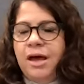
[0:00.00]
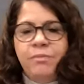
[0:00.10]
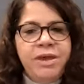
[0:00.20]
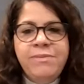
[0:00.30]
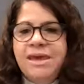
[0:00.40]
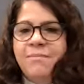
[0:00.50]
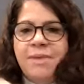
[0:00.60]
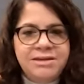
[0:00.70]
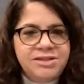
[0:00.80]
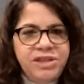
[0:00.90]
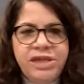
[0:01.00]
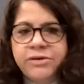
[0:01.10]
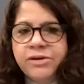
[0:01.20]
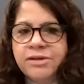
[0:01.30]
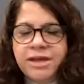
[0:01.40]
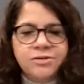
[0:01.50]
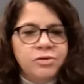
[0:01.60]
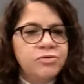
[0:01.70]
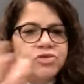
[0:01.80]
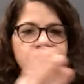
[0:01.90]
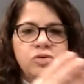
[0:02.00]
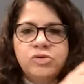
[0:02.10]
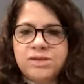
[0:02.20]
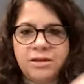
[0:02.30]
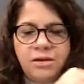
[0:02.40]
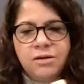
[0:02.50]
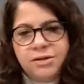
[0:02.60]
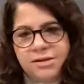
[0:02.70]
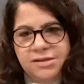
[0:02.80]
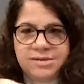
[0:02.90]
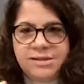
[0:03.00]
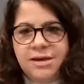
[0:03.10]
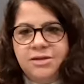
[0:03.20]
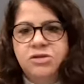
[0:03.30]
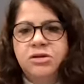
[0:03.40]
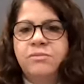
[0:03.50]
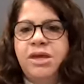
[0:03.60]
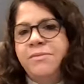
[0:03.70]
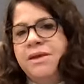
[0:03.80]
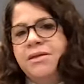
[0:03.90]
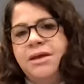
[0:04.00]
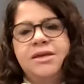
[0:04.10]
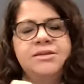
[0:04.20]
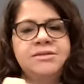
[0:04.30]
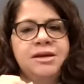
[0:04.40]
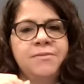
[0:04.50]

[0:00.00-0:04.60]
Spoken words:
maybe a bacteria that controls another insect, or maybe like is